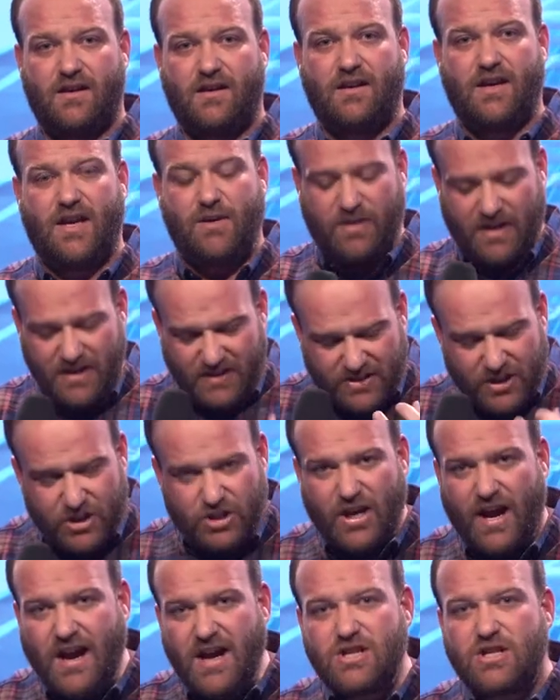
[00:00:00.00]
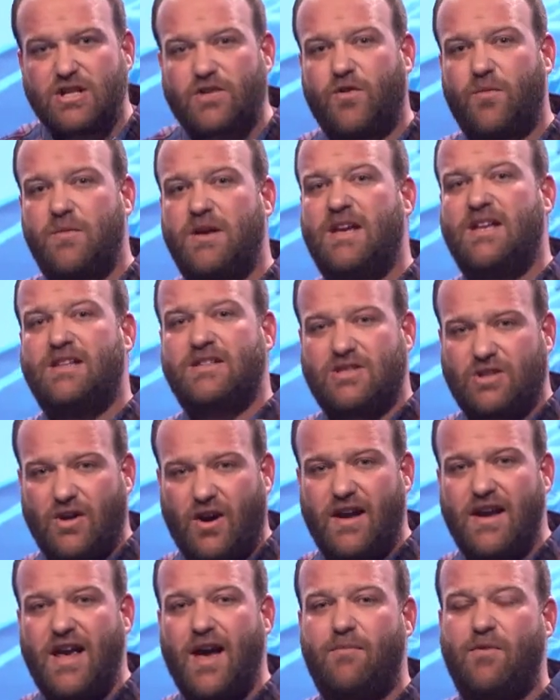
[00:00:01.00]
He begins to change us from the
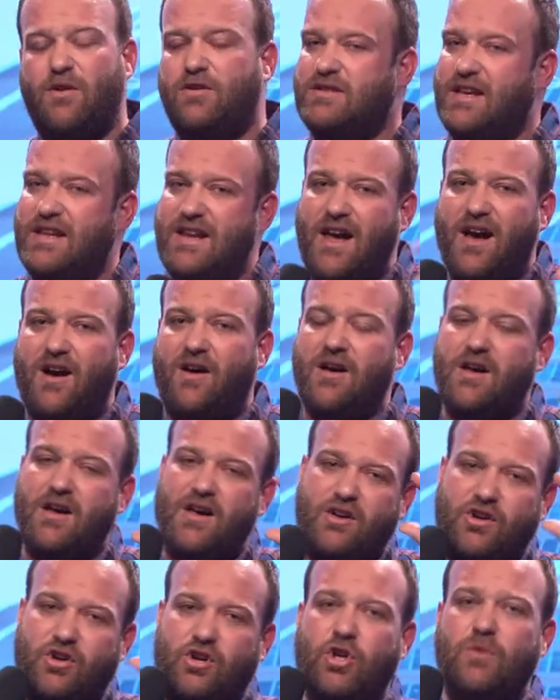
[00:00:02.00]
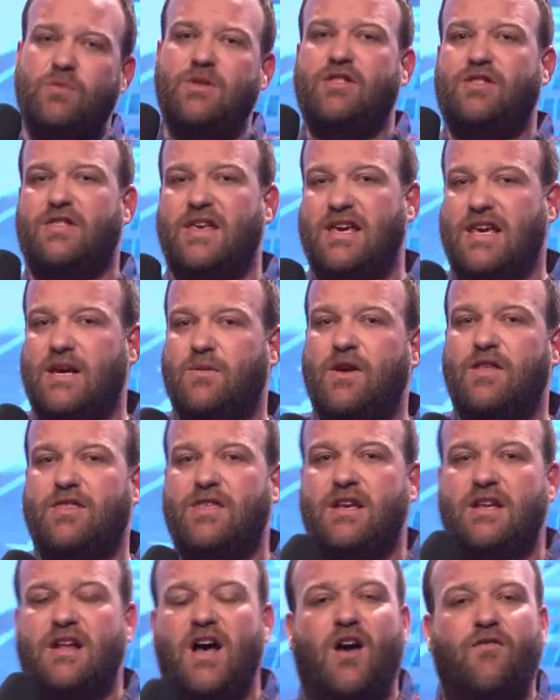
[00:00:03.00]
inside out because in our human thinking, we
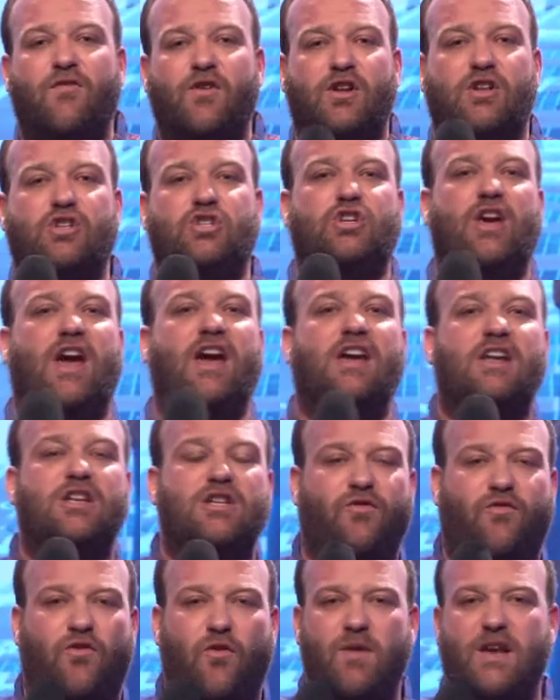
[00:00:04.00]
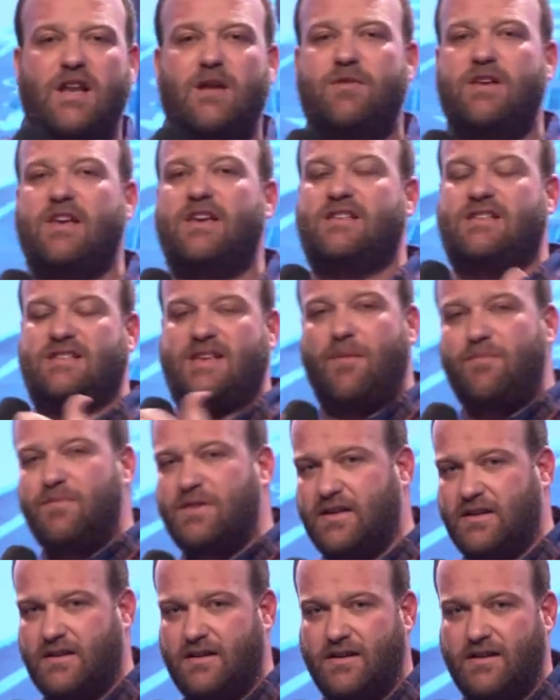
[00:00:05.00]
think, no, I've got to change for me to be
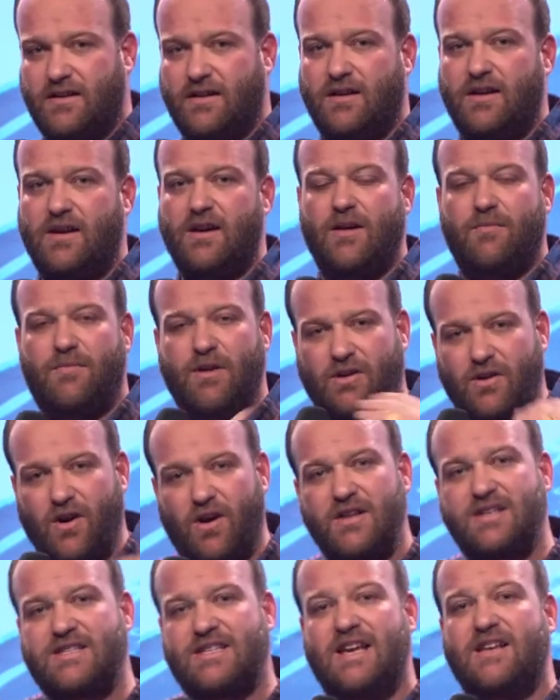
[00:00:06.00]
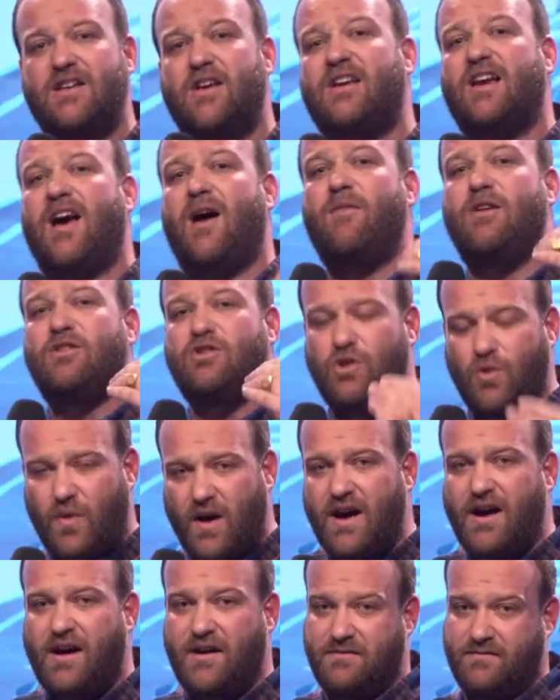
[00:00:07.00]
accepted. But God's saying, no, come as you
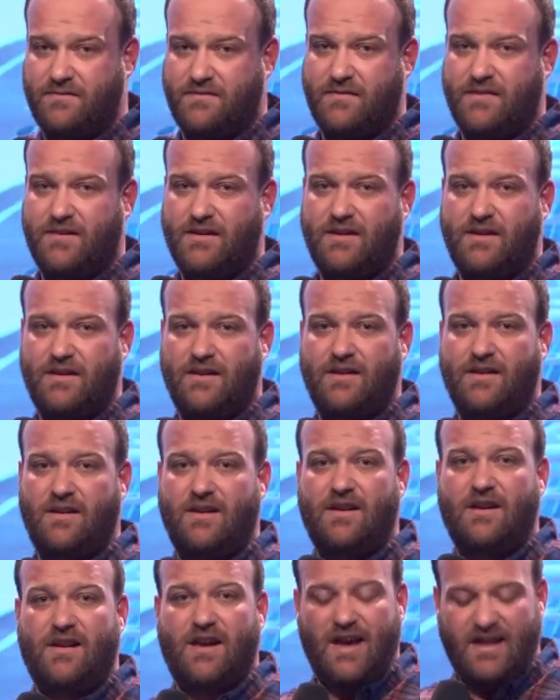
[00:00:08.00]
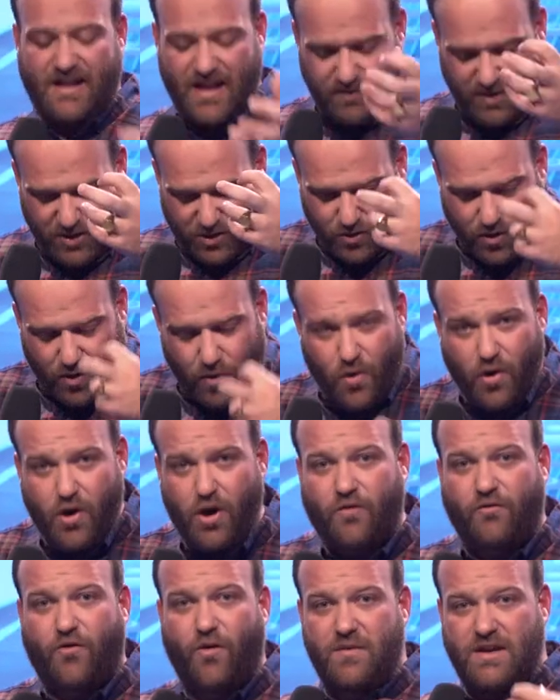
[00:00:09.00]
are and let me do a
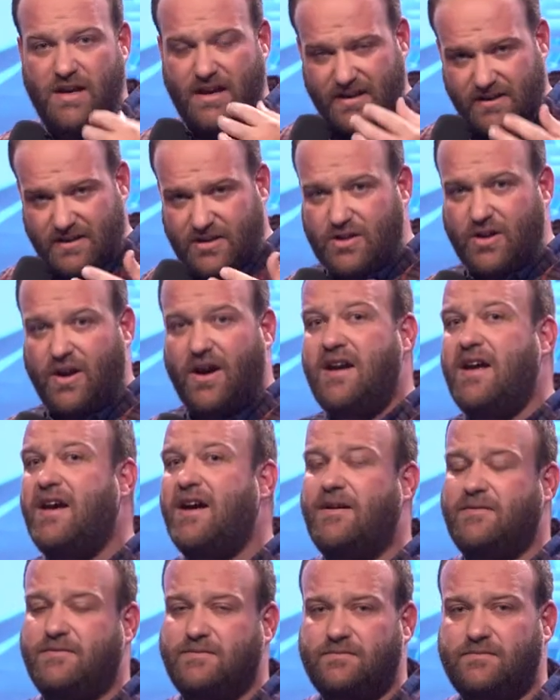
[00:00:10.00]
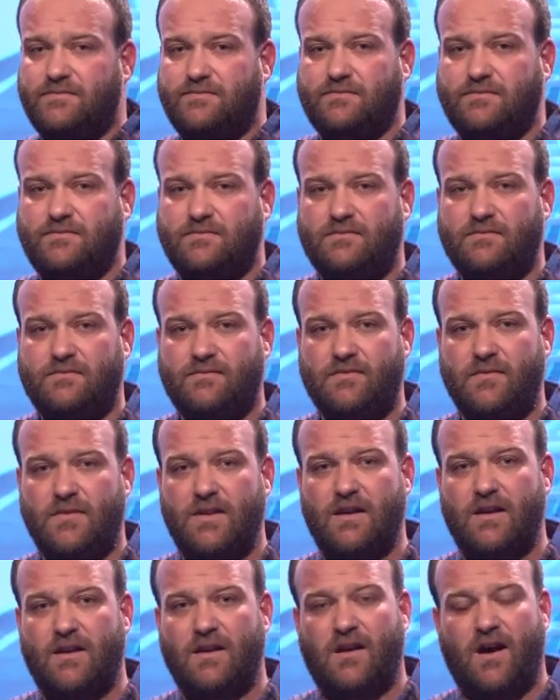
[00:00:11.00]
work from the inside out.
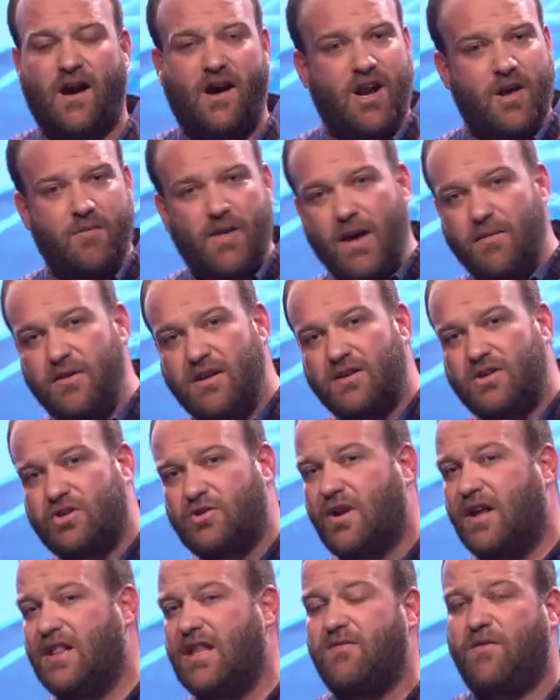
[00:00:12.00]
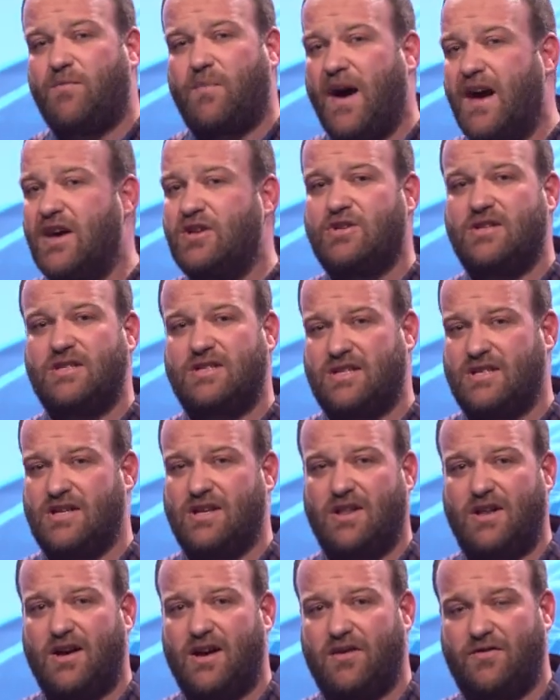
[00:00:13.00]
I don't know, maybe you're struggling with patience in your
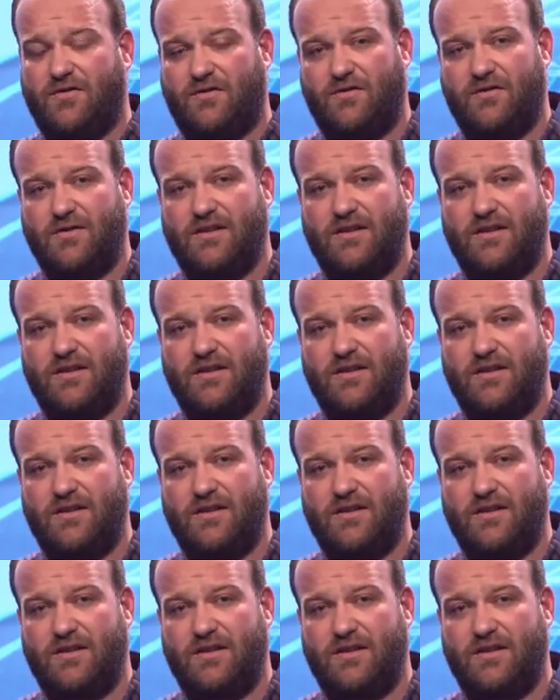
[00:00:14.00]
life.